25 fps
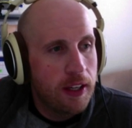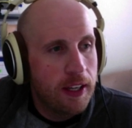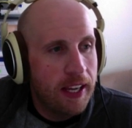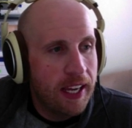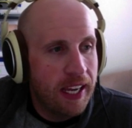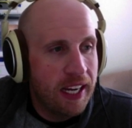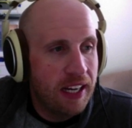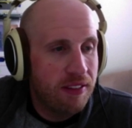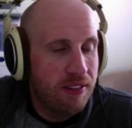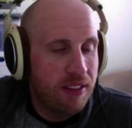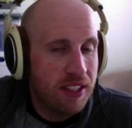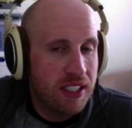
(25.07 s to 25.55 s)

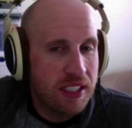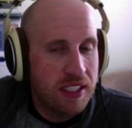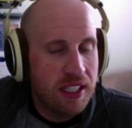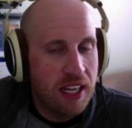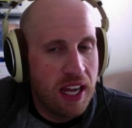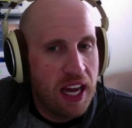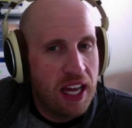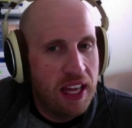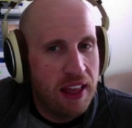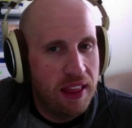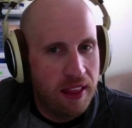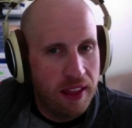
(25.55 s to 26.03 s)
And if it's
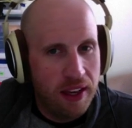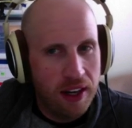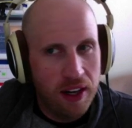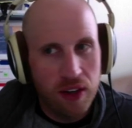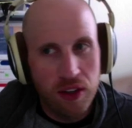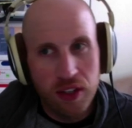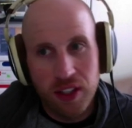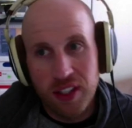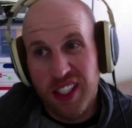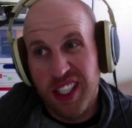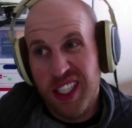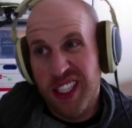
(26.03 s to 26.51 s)
not there,
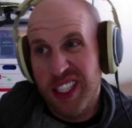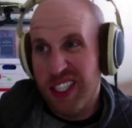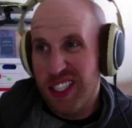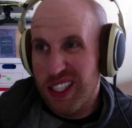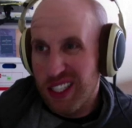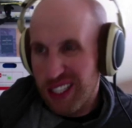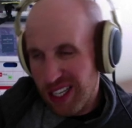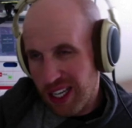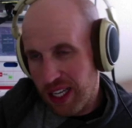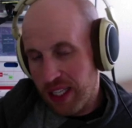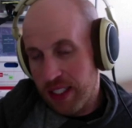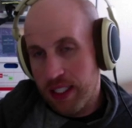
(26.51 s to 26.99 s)
you need to
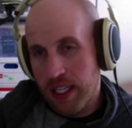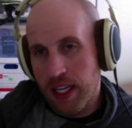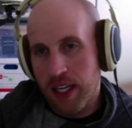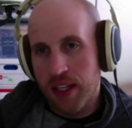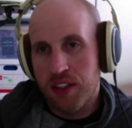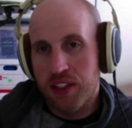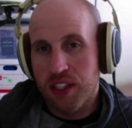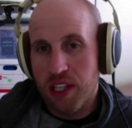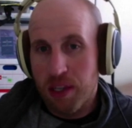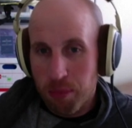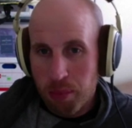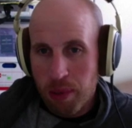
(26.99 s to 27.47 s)

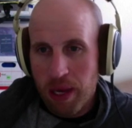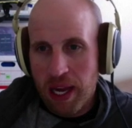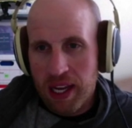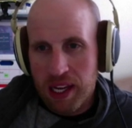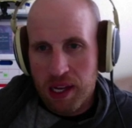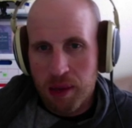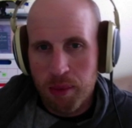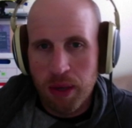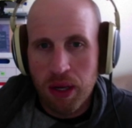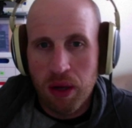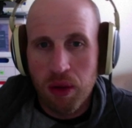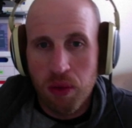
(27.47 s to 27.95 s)
contact
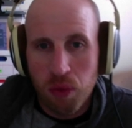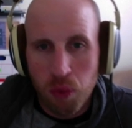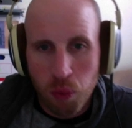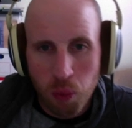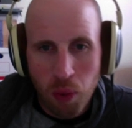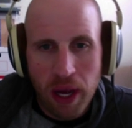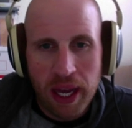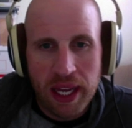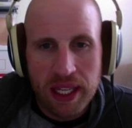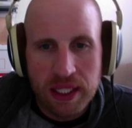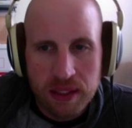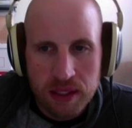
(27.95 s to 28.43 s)
Jetpack about
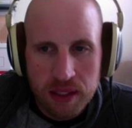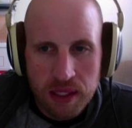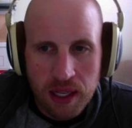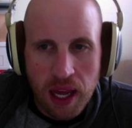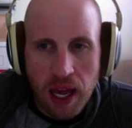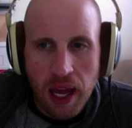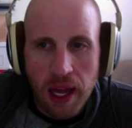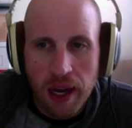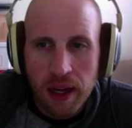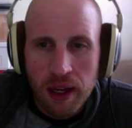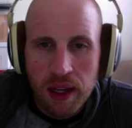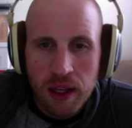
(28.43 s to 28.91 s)
why it's
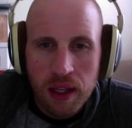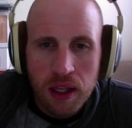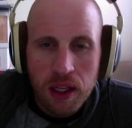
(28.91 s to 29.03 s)
not.